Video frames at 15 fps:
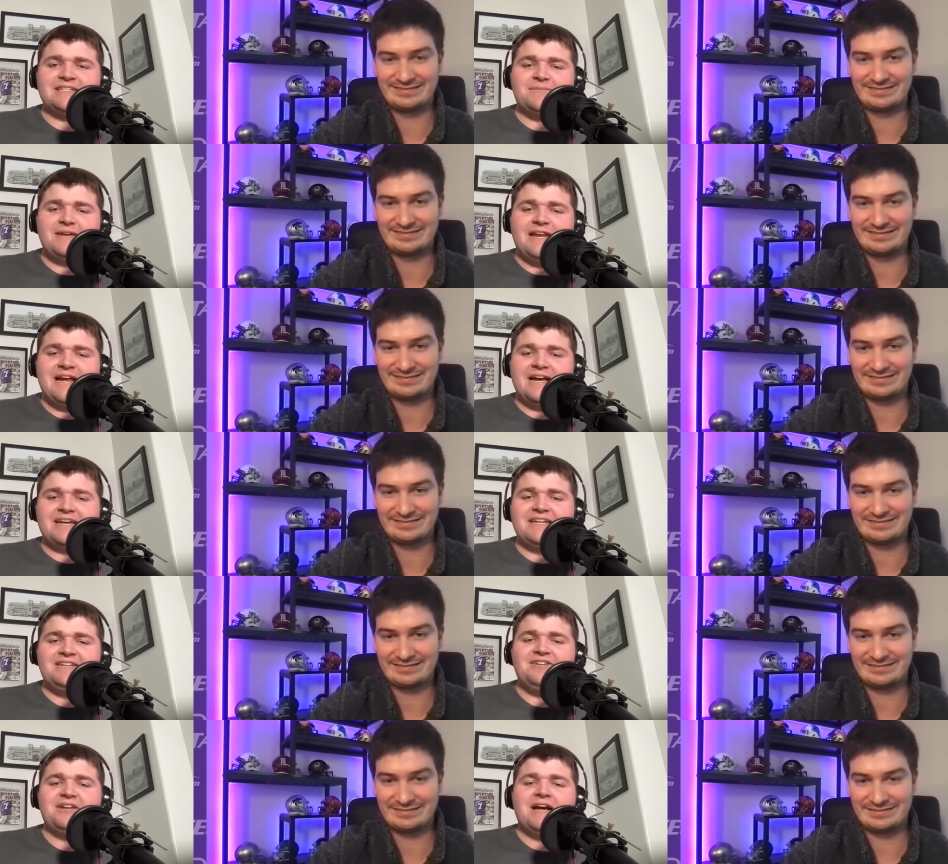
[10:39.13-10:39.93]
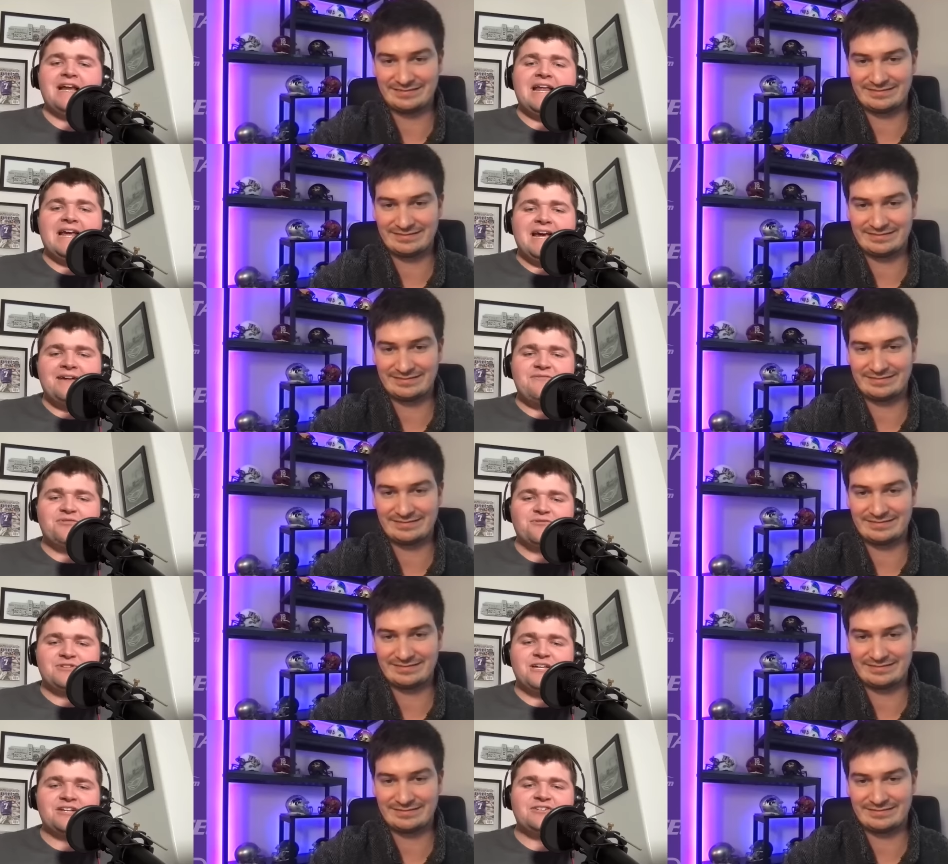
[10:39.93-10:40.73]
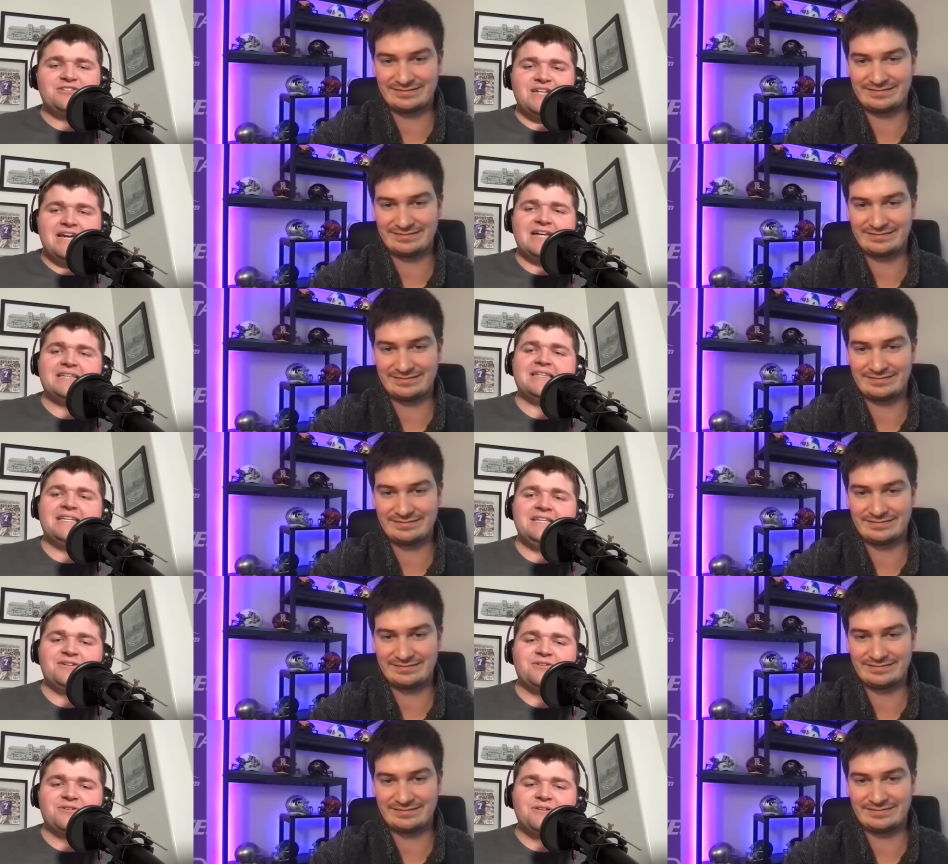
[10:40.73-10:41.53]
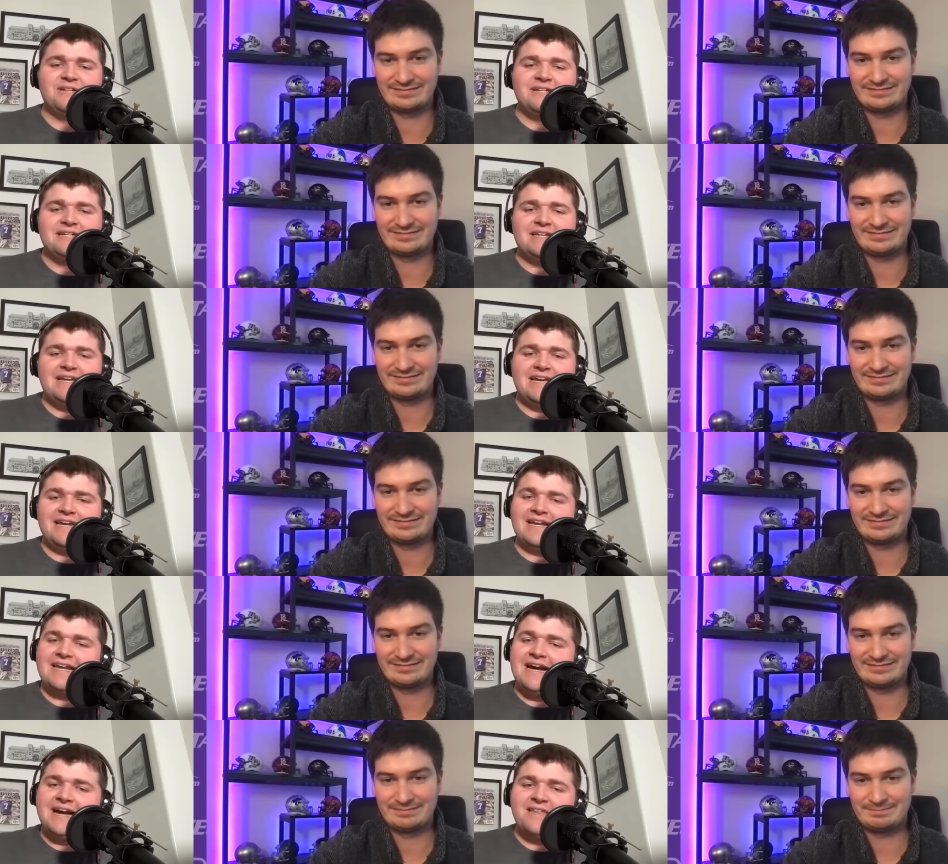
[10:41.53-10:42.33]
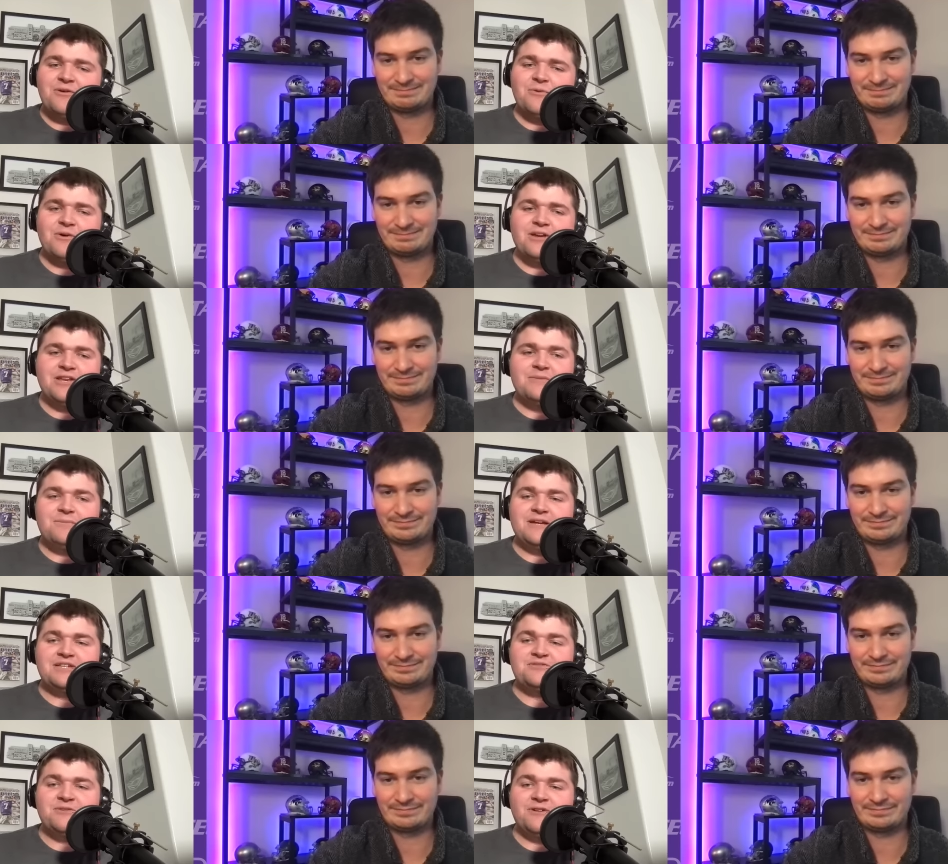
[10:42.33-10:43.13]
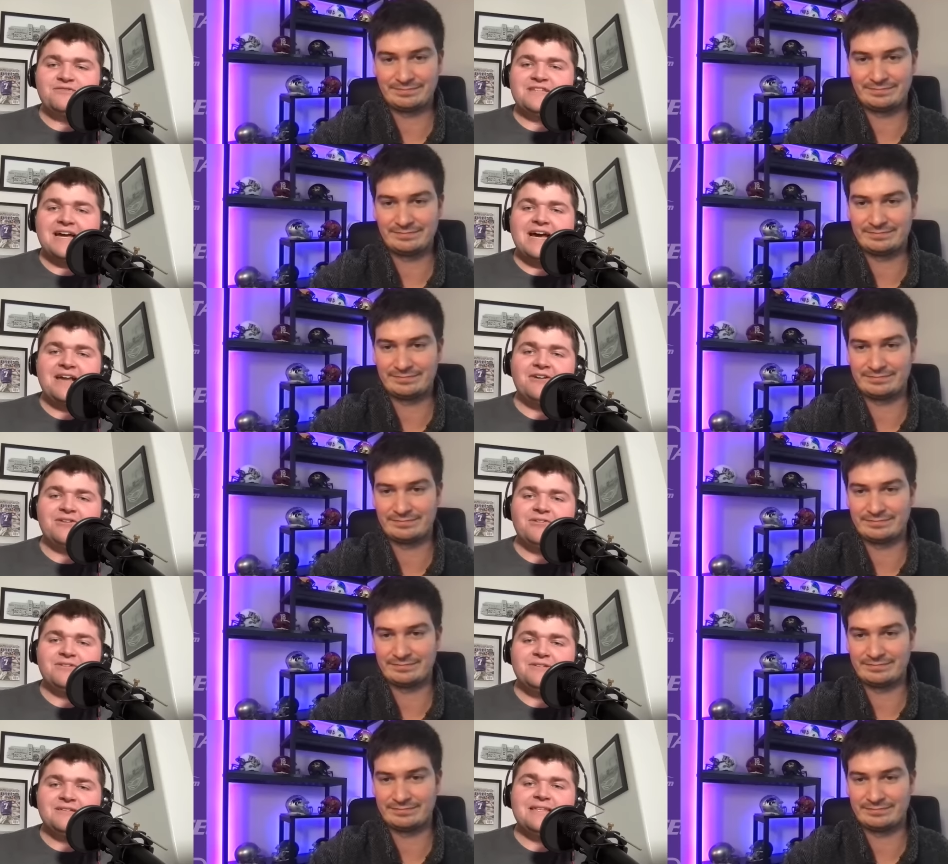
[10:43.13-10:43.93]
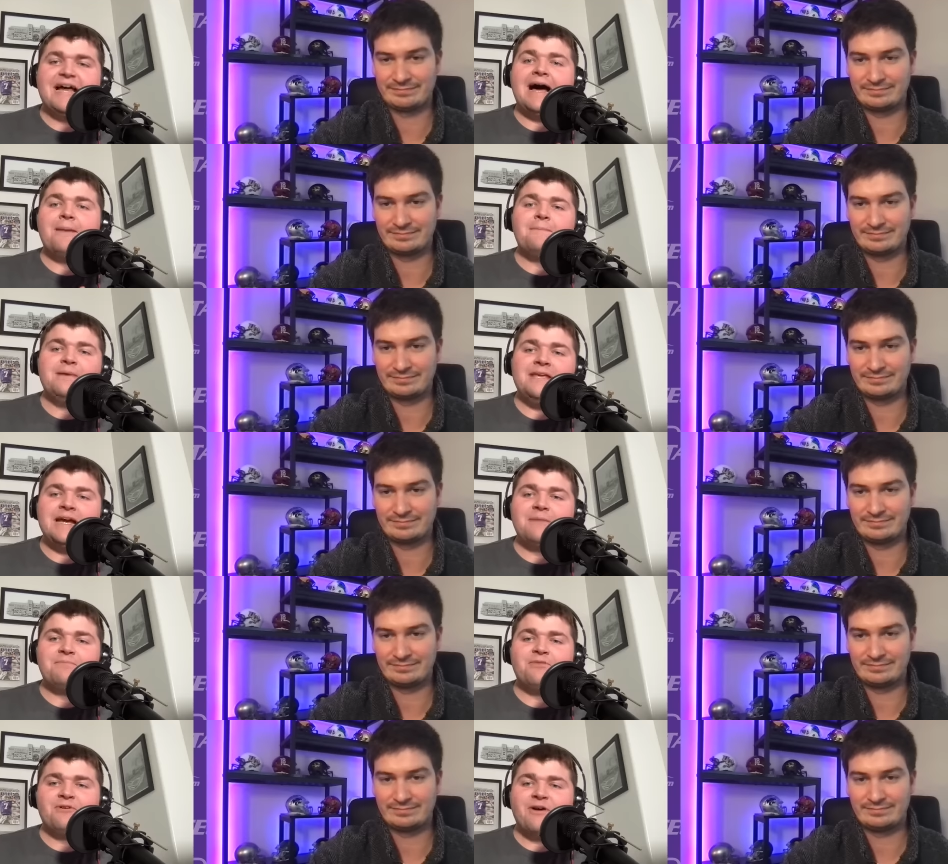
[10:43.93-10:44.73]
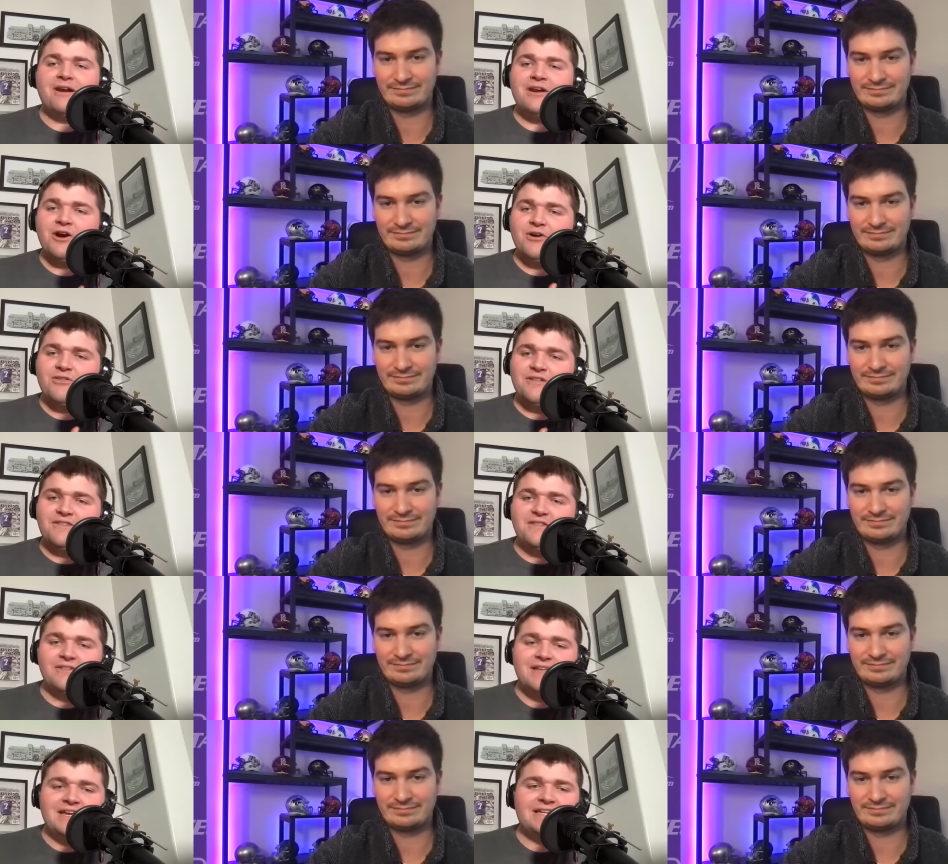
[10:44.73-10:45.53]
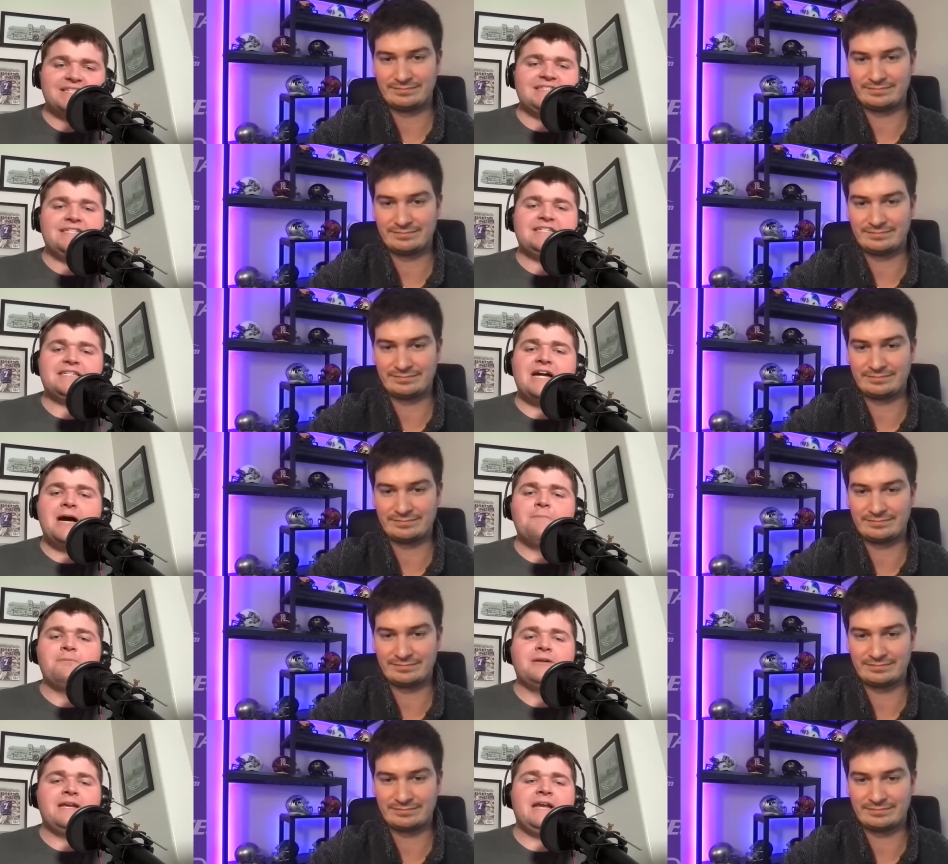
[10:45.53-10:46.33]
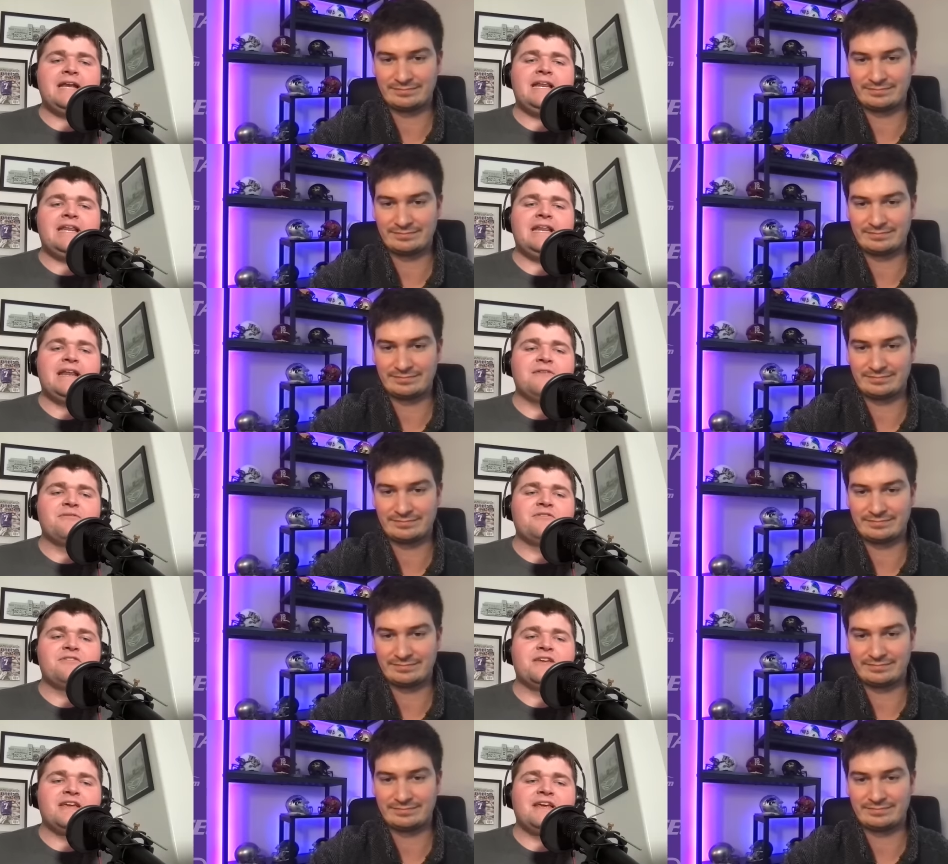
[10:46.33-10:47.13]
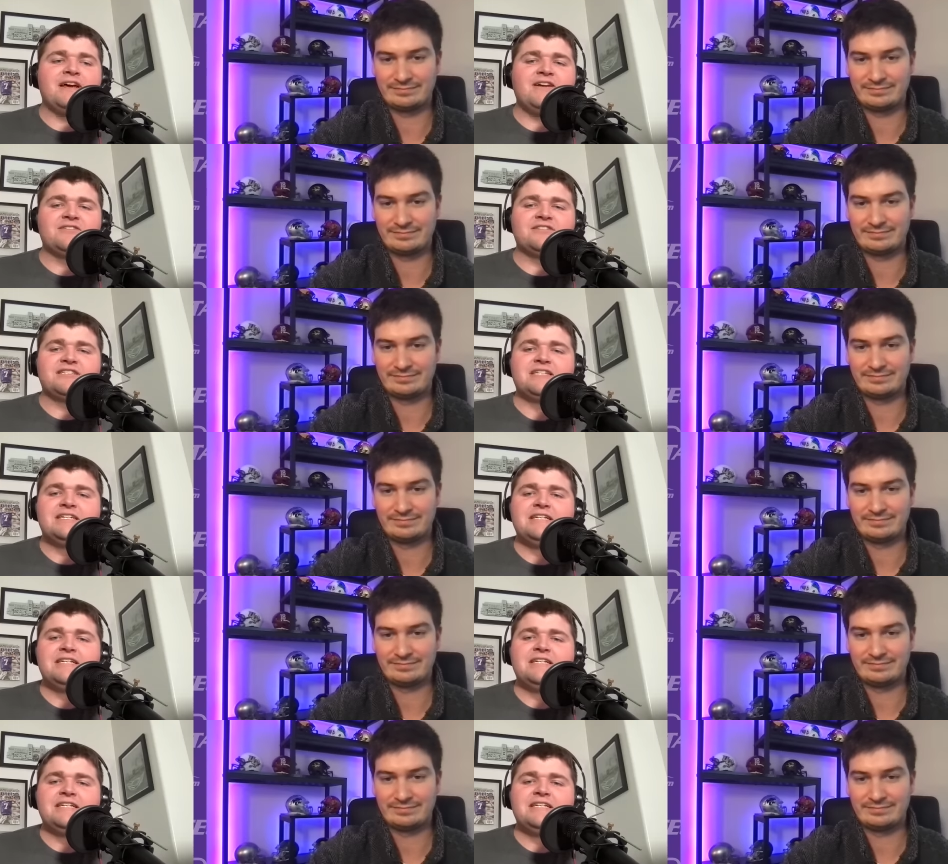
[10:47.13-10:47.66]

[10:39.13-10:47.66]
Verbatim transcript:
Speaker 1: I mean, how can you not have your touchdown leader and a guy that won your Big 12 title not be up there? I know that the legacy's complicated and everything else,